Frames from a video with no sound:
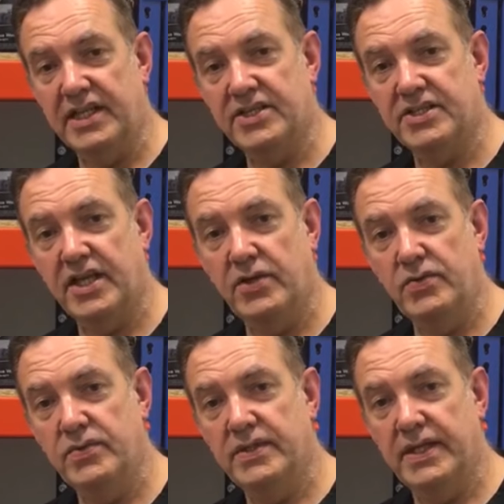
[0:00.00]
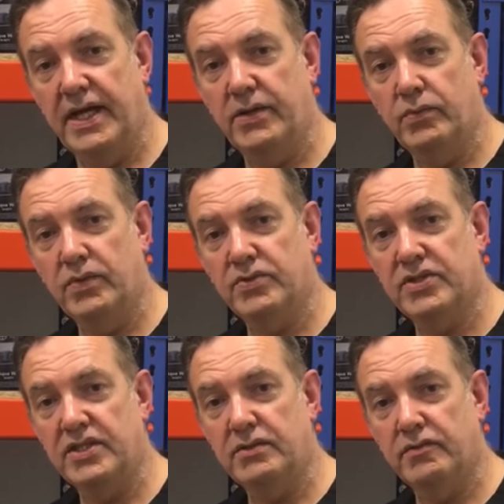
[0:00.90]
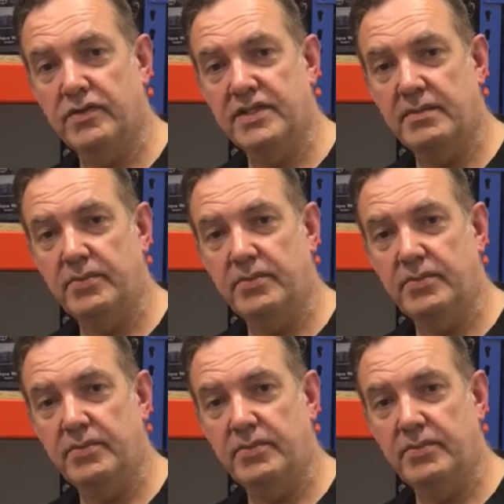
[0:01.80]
know and we'll send you a free sample.